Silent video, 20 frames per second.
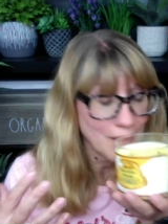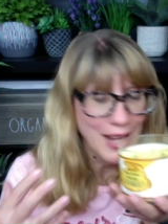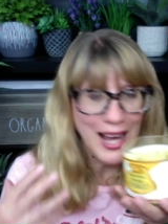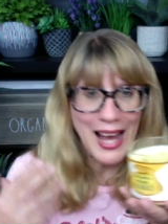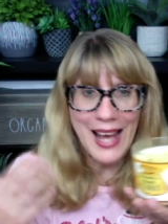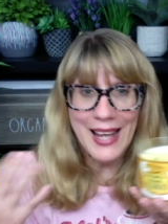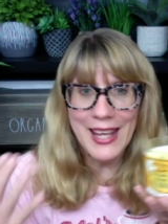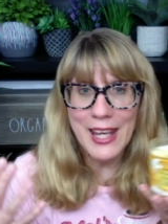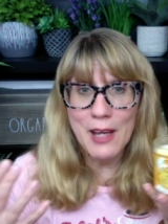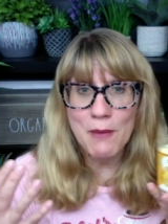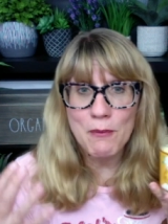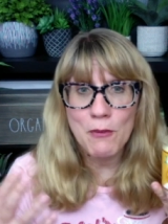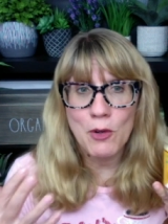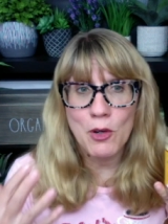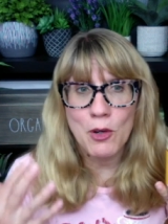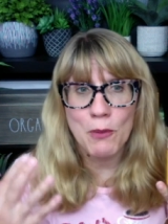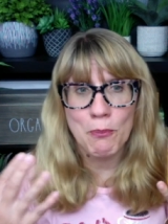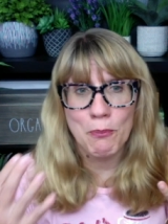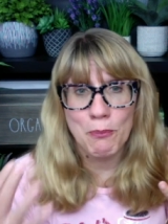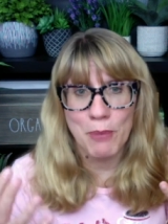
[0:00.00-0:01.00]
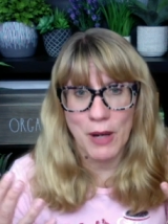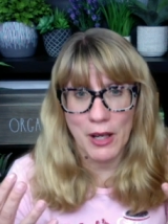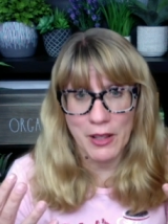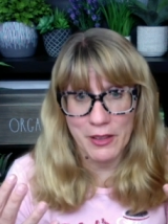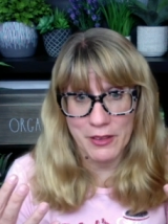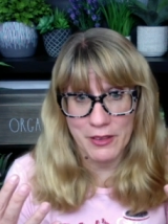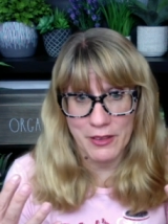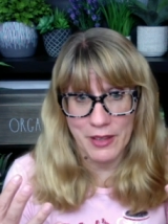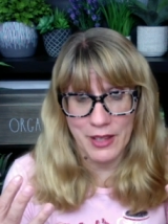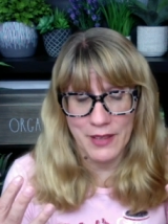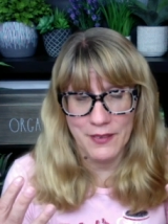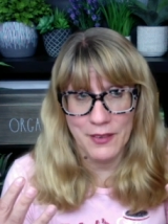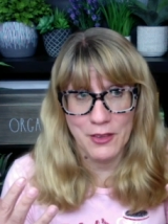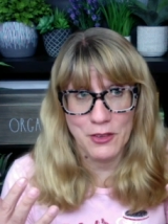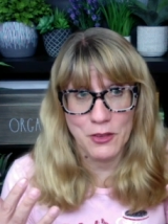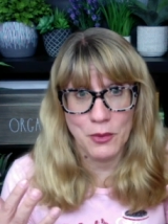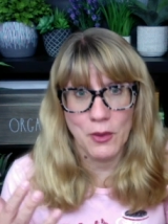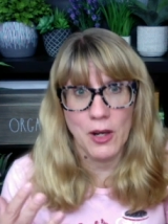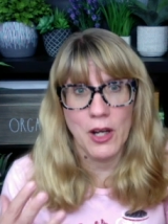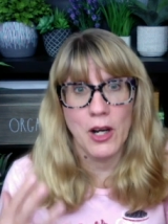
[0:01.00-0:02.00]
I get more butter in
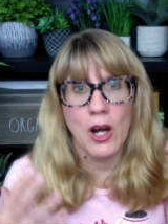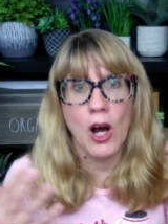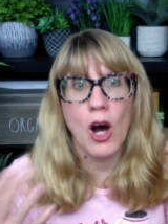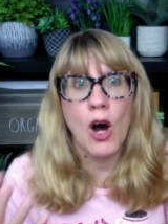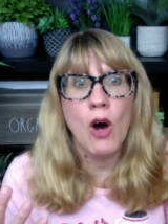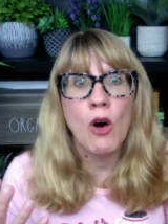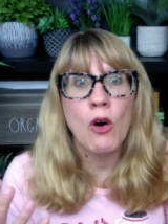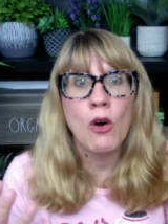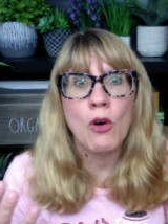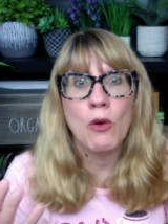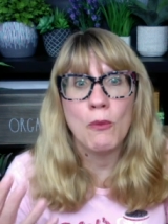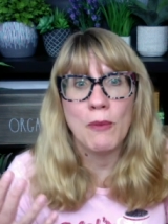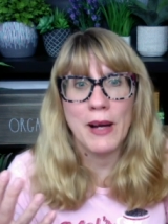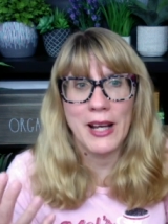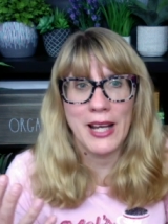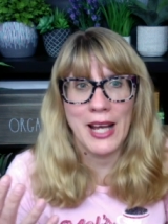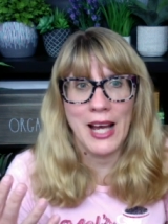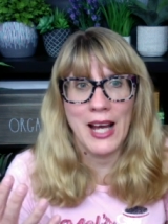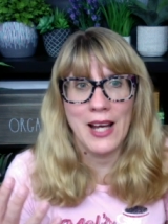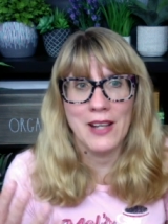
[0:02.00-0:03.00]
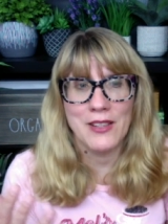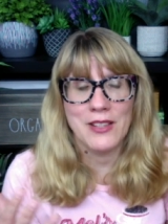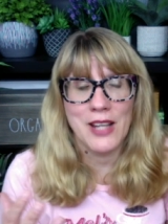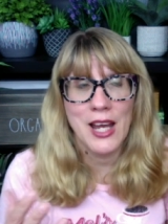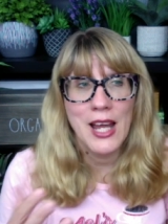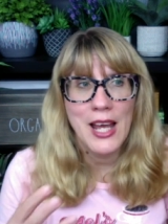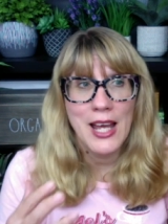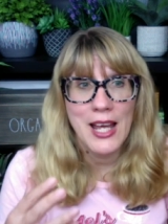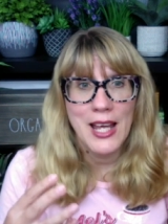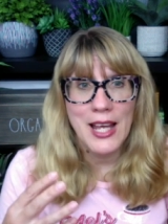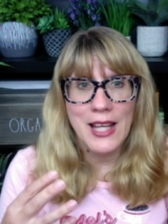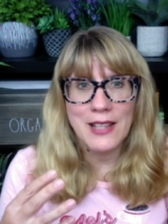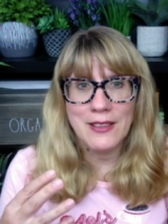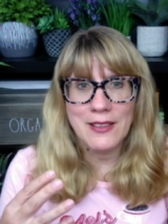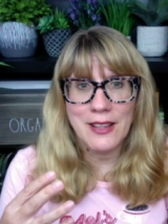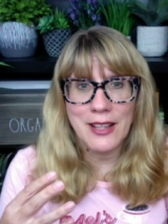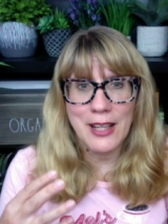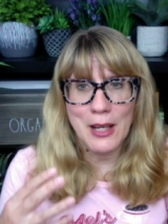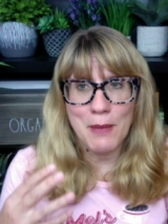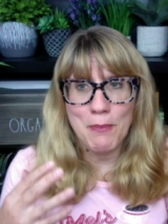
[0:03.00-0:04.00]
this one. Oh my gosh. It's
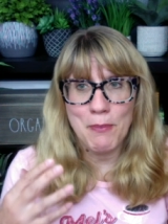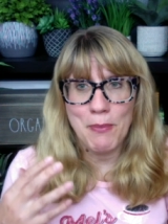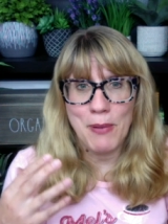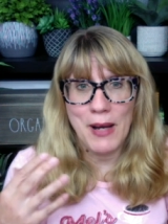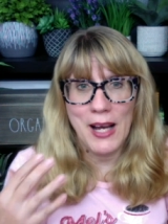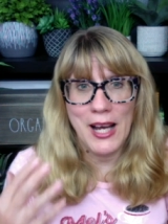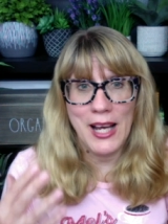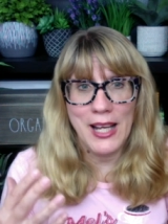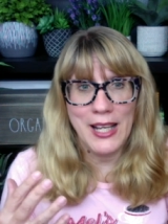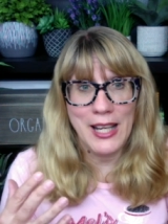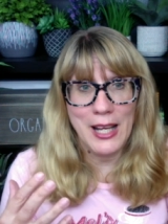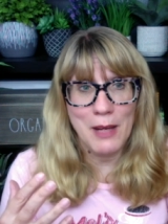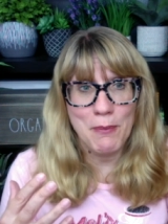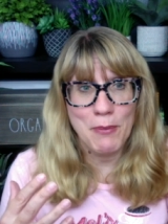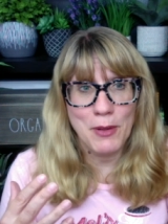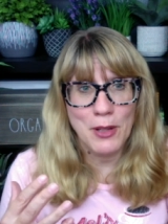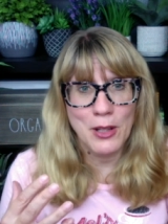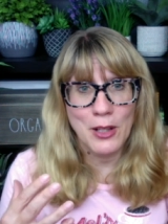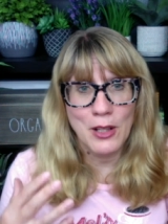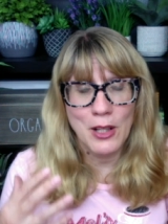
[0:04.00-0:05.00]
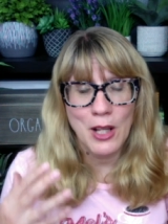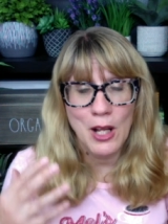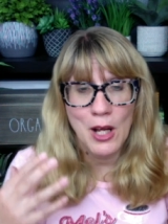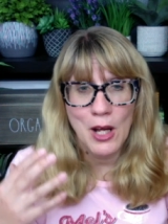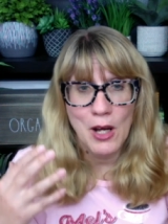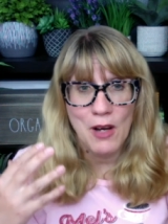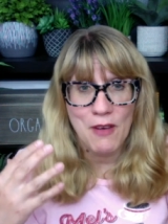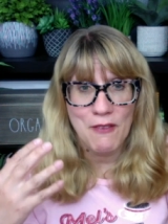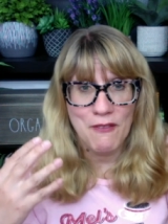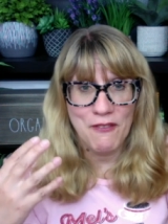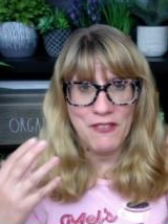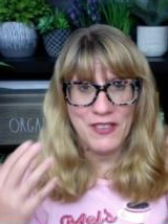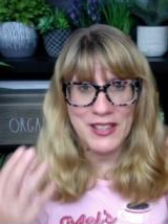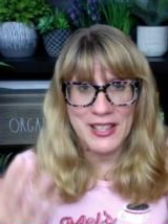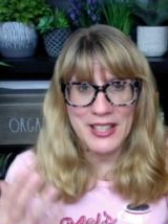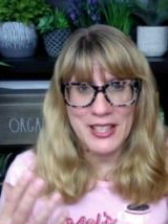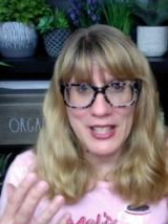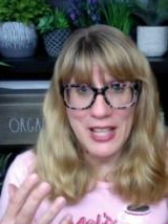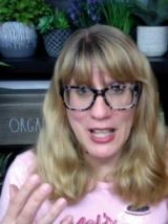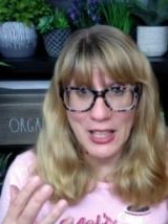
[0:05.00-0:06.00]
like a pineapple,
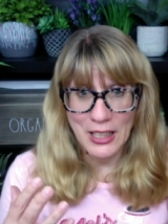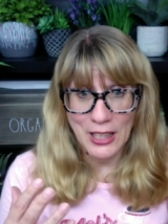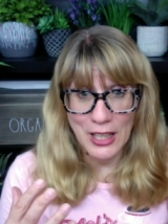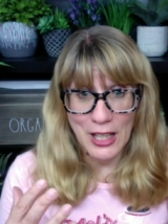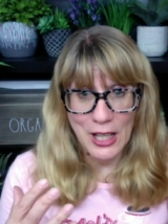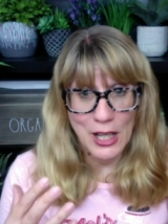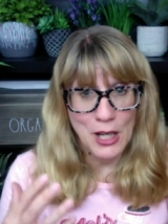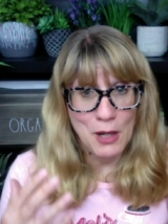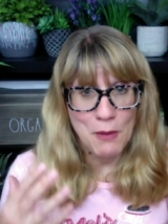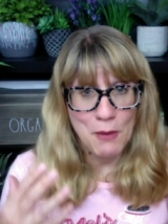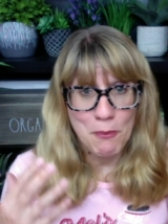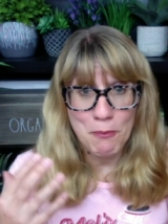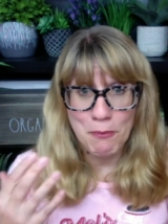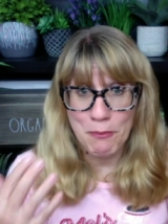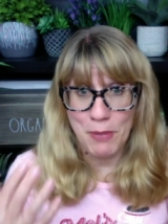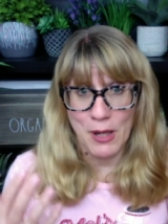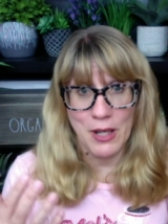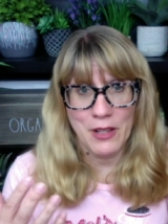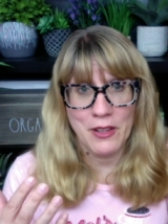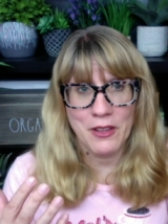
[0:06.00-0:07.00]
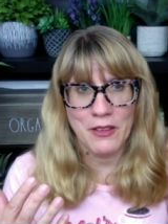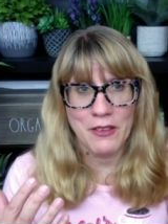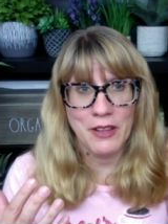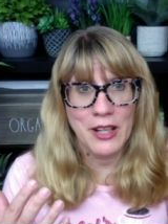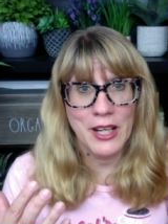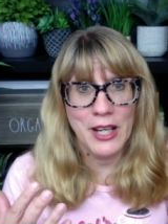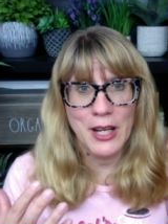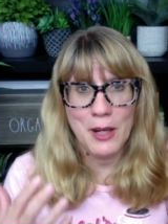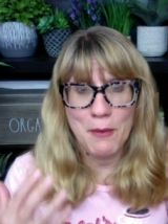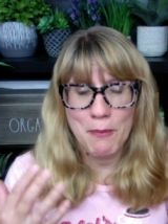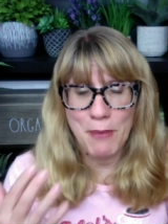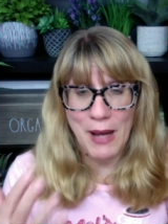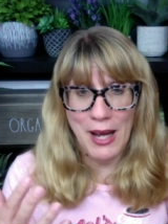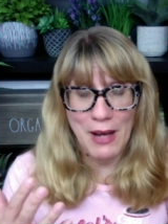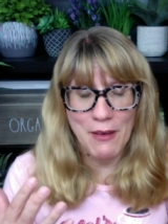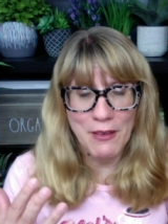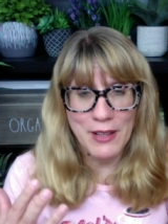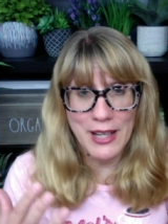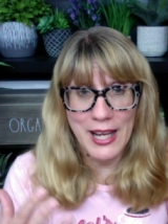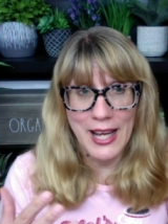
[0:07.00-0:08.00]
vanilla, buttery
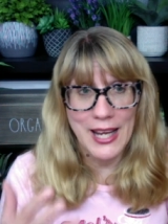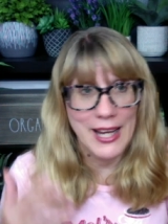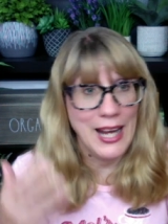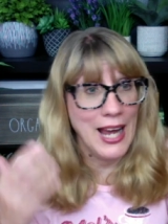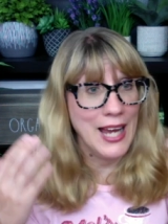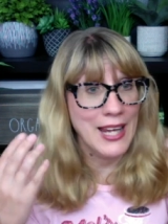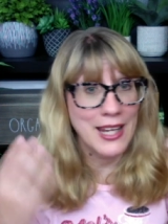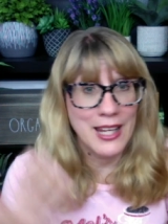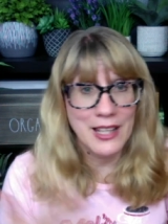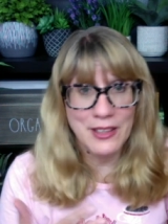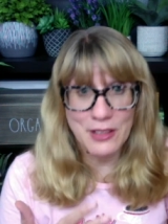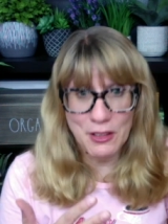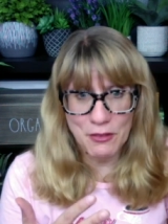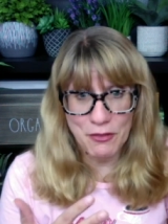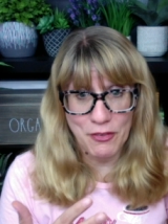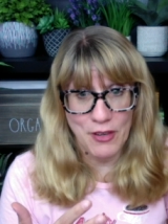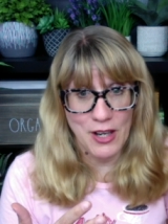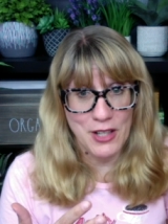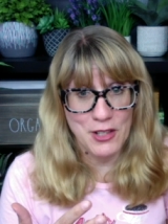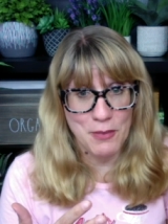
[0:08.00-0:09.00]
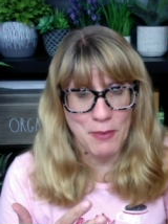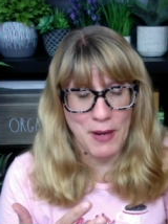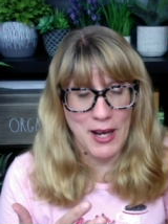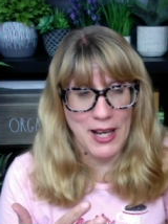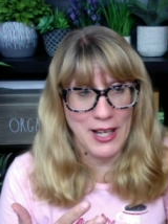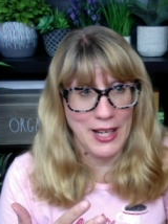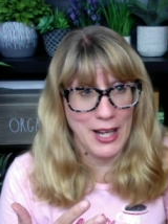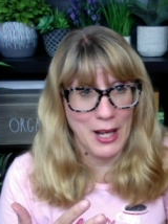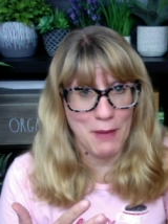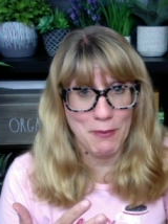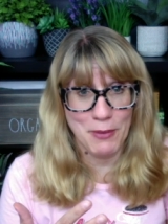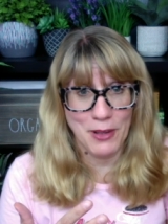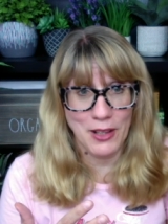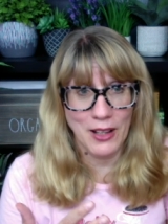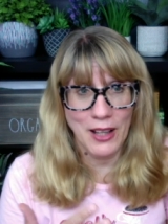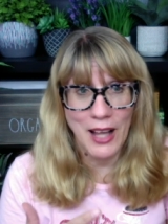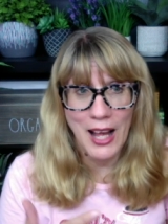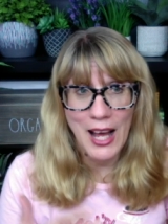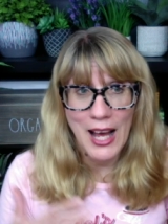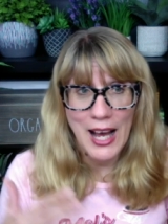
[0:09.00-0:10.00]
pound cake. I get the fresh
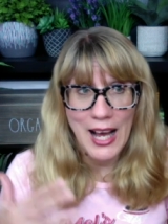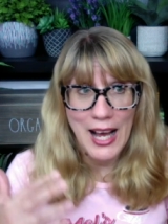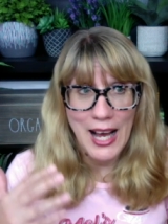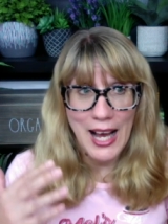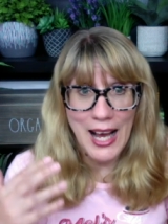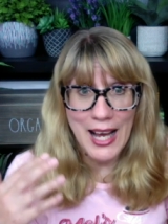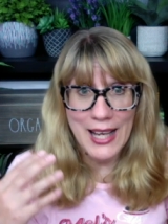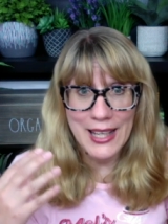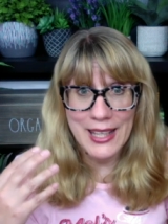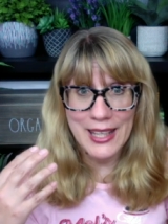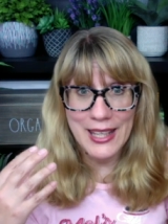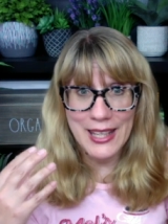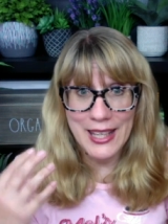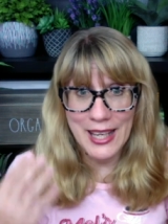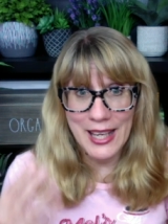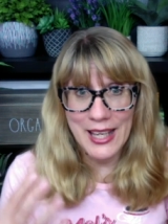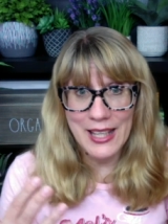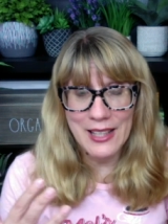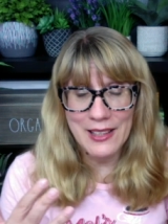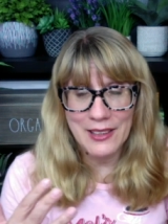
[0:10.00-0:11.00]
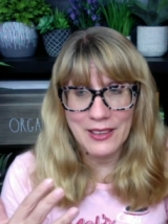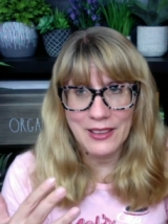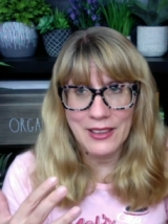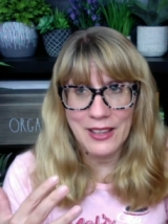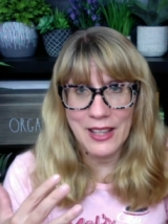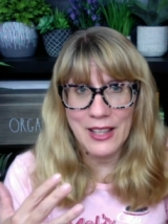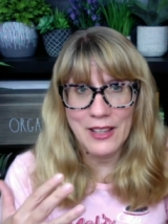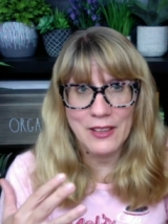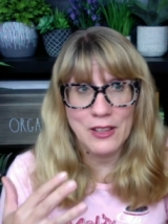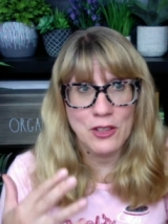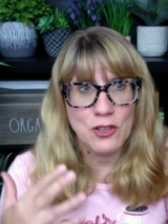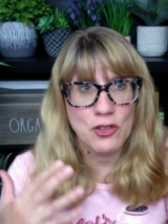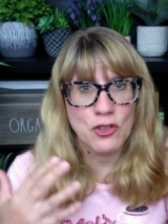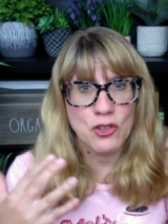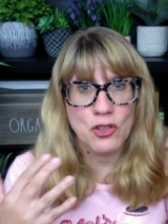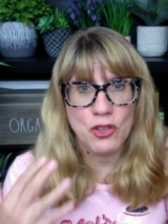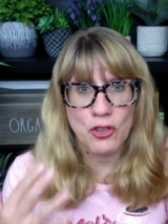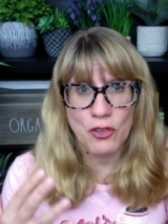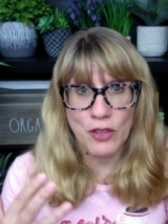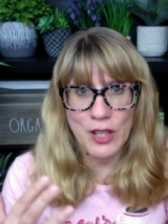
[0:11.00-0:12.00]
pineapple. I get like this
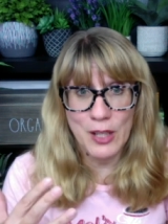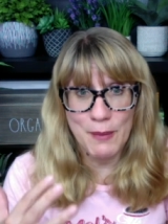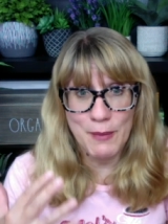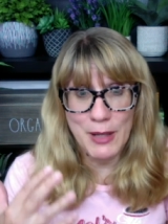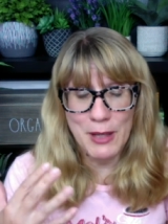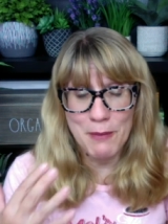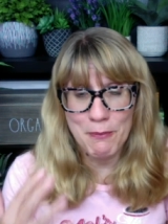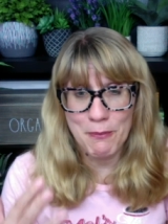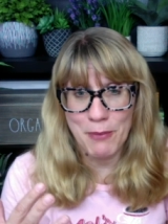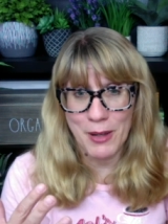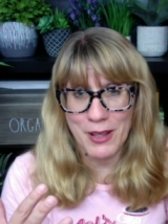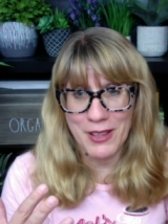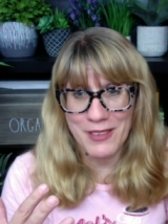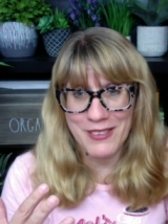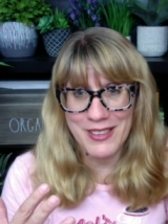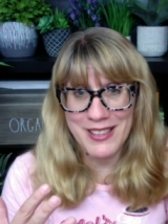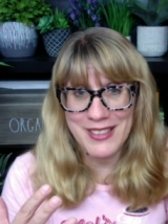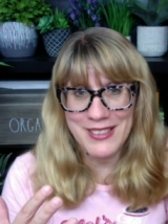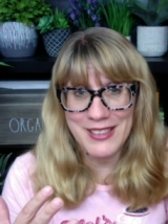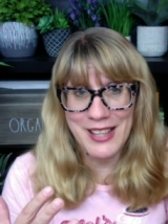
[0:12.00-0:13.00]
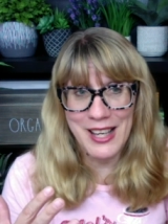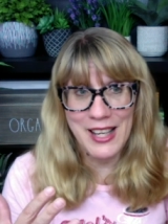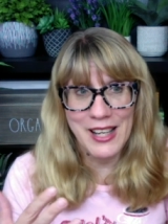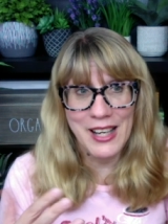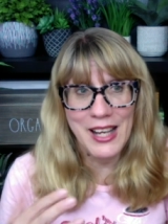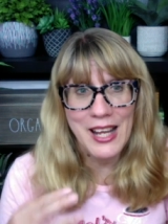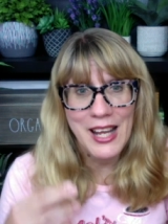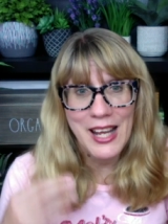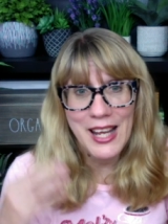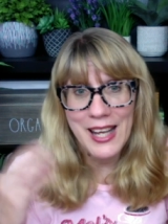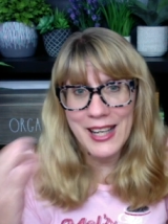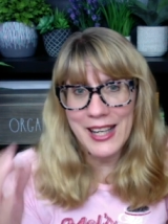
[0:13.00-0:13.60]
creamy, buttery scent. It